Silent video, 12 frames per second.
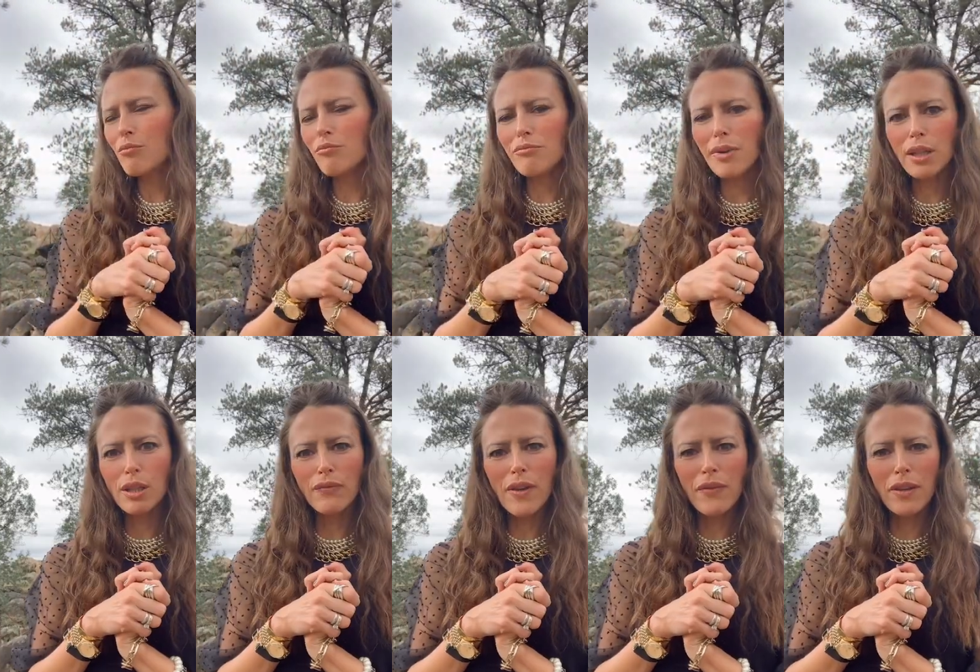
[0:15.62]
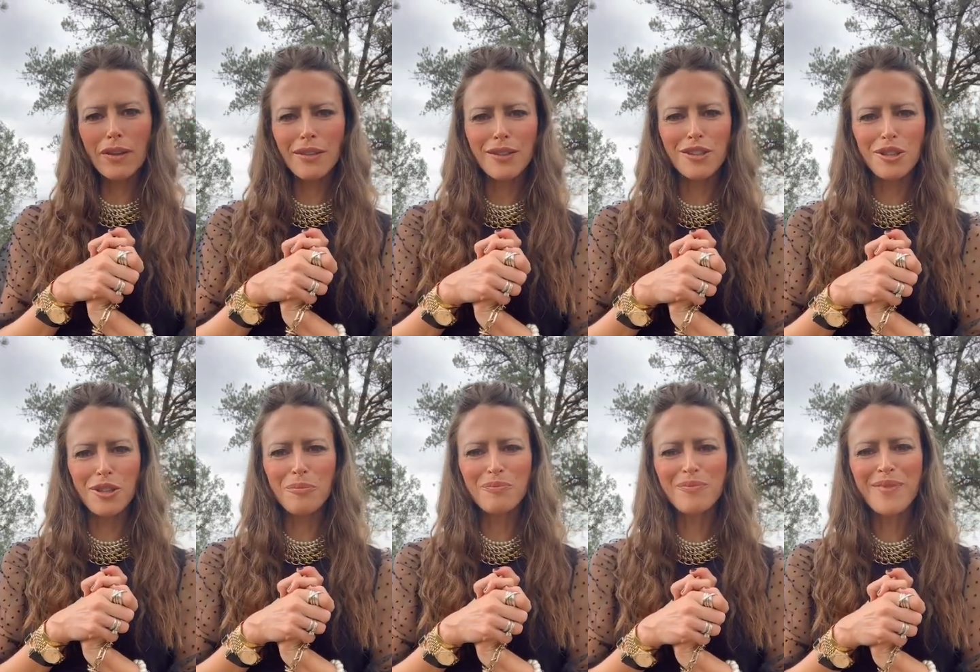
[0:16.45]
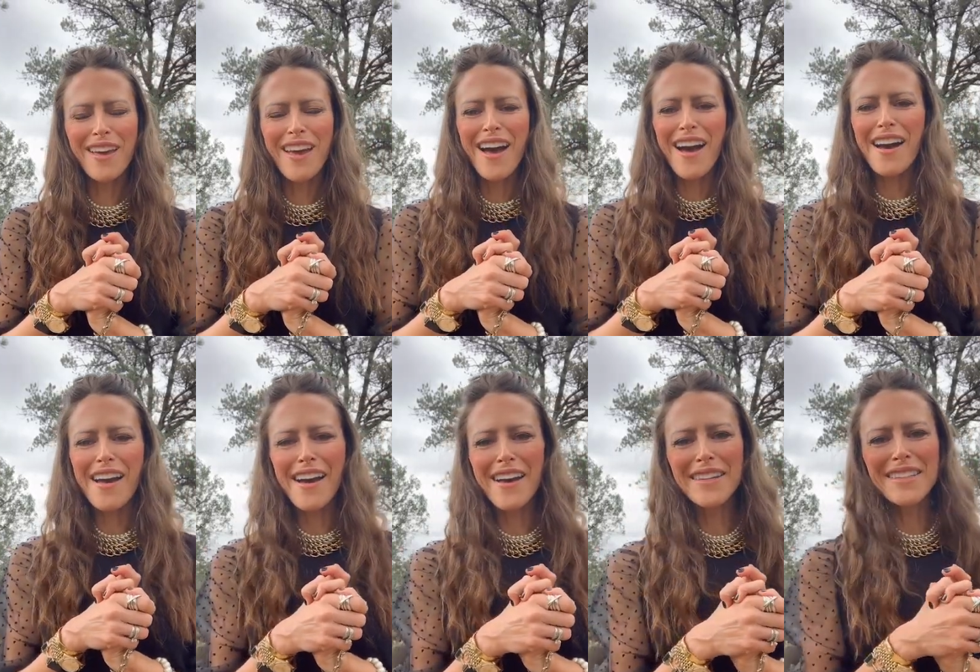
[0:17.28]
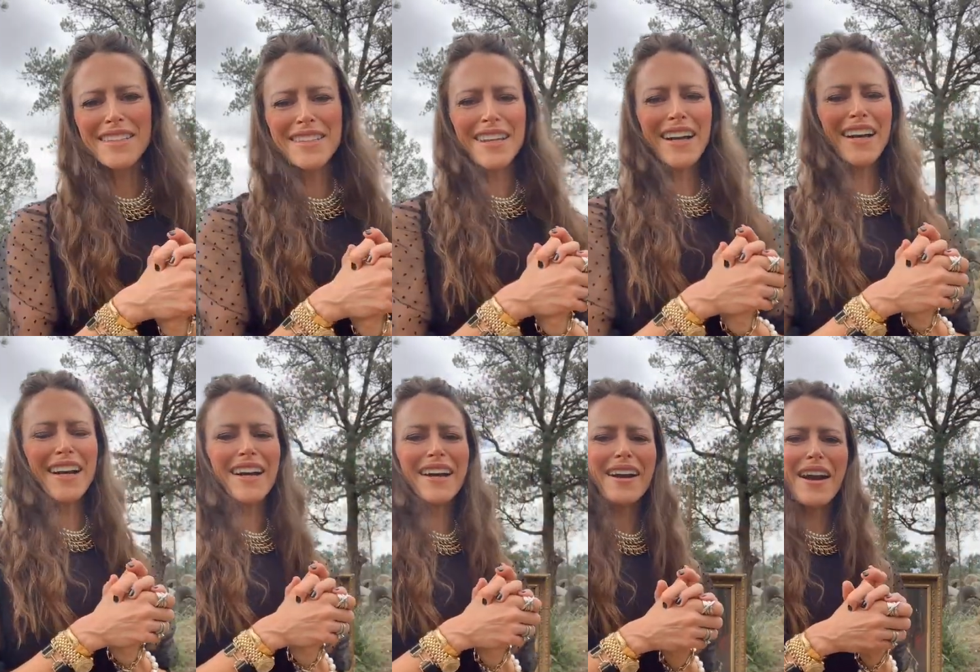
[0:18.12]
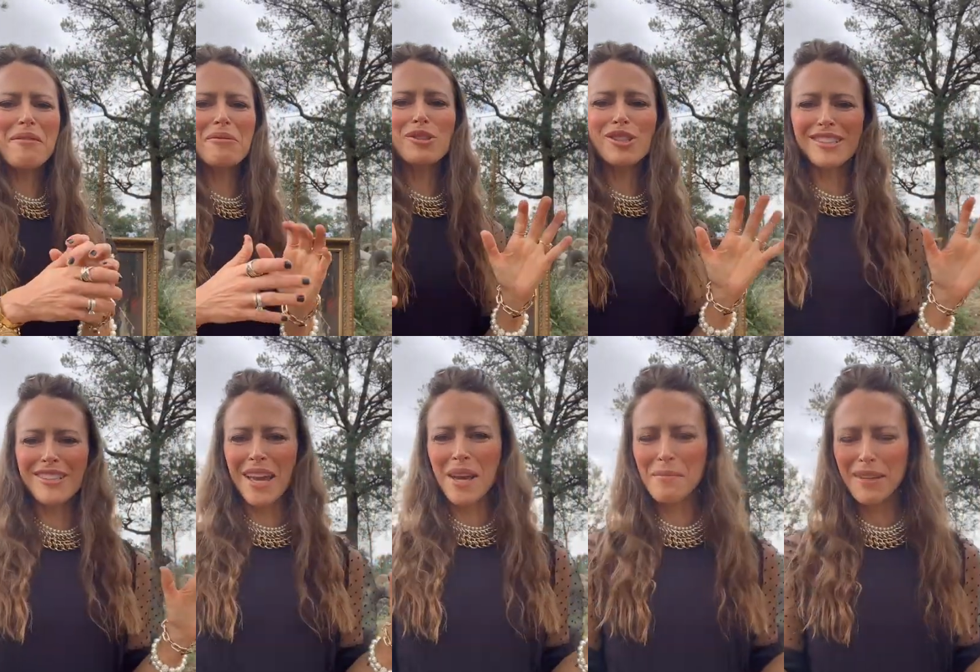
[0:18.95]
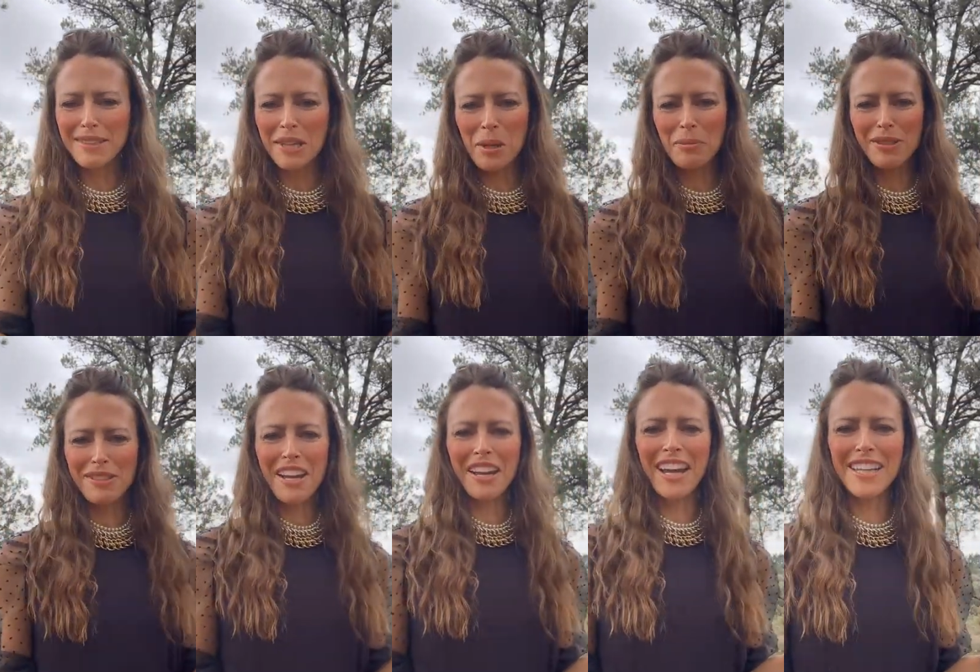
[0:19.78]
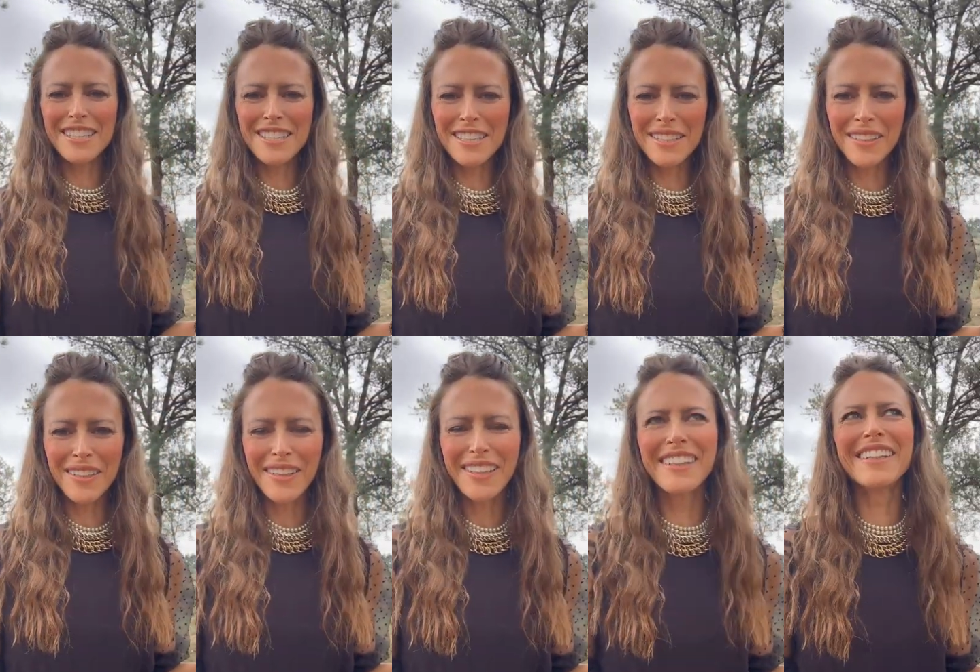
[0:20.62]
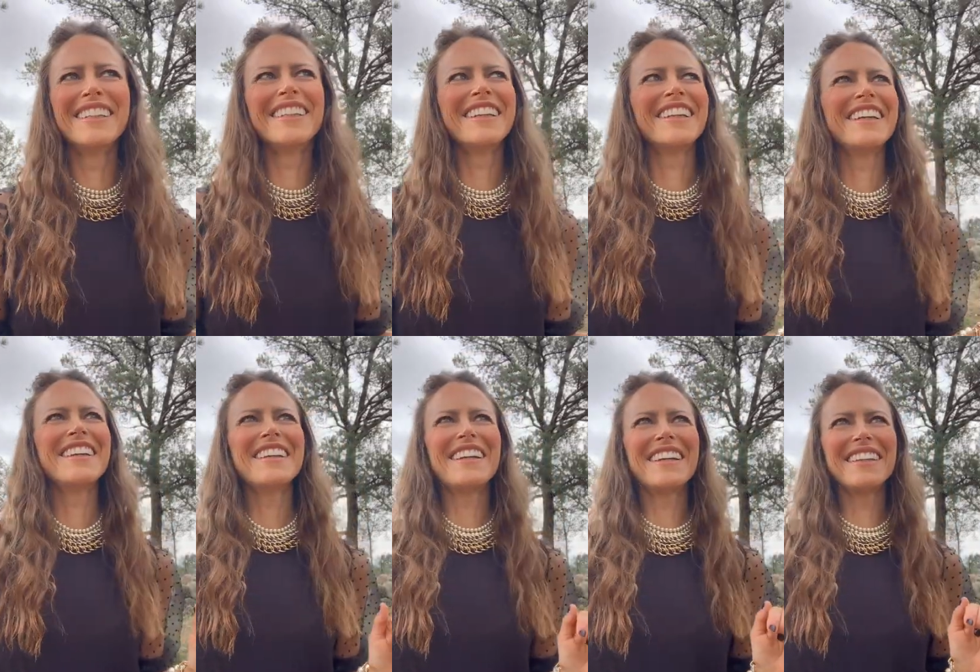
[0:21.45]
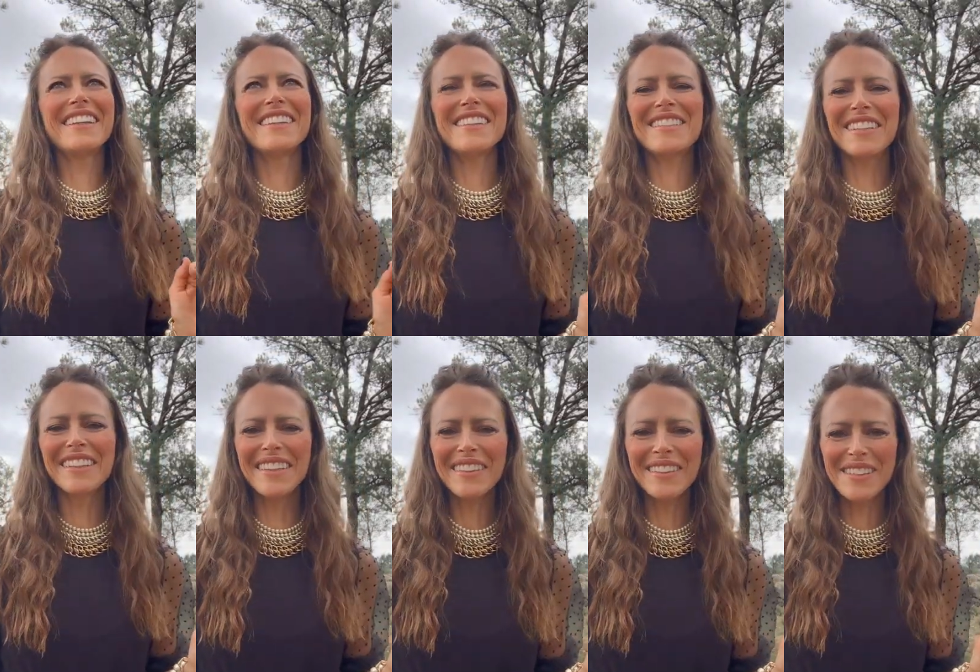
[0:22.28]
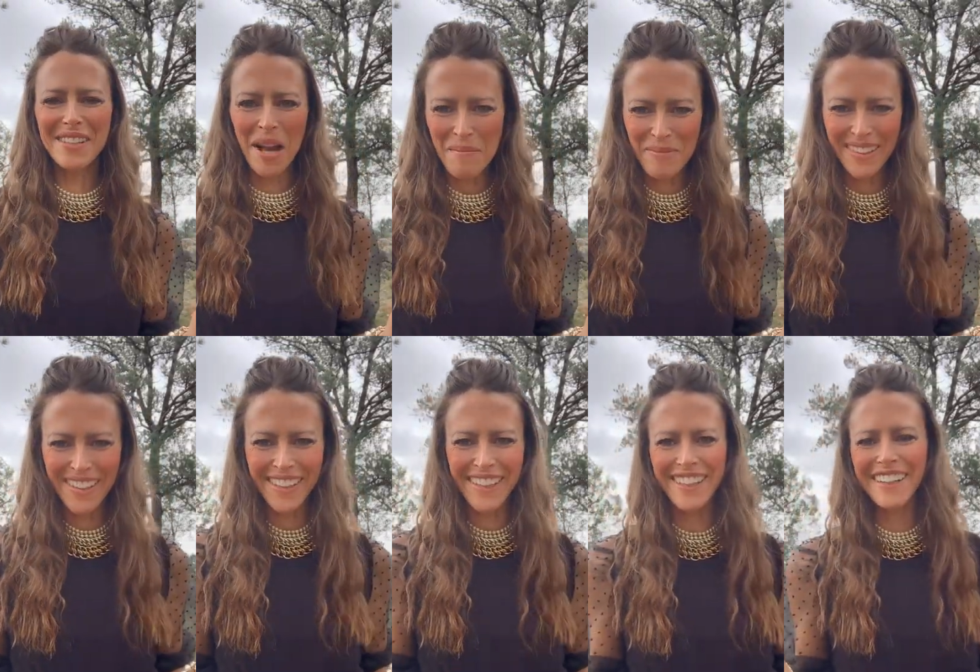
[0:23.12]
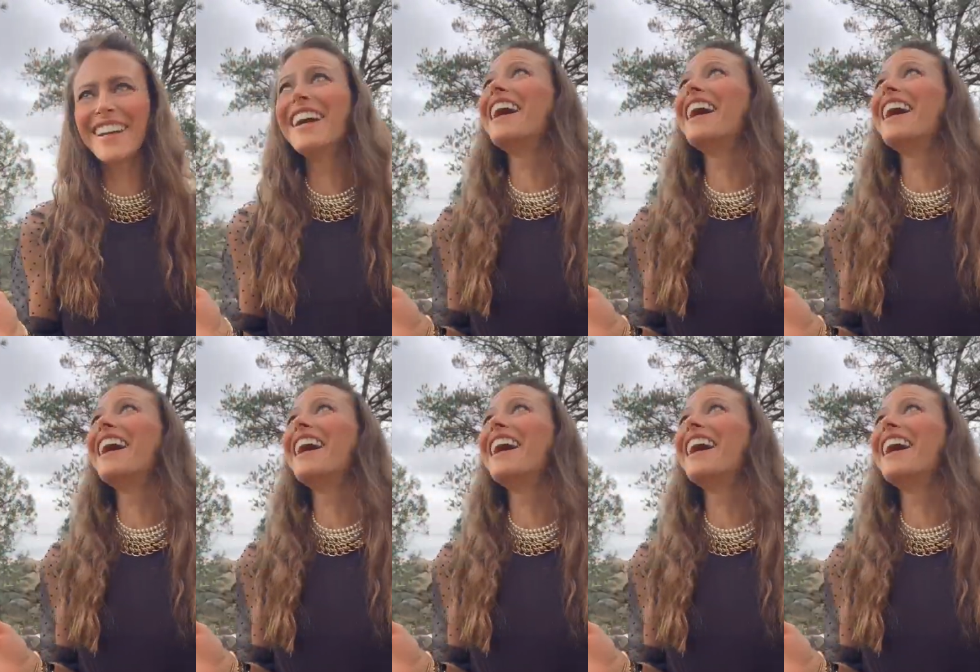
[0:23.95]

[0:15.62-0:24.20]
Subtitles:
my new favorite thing to do. And I will just say my setup is not ideal. There's a little chop in the air,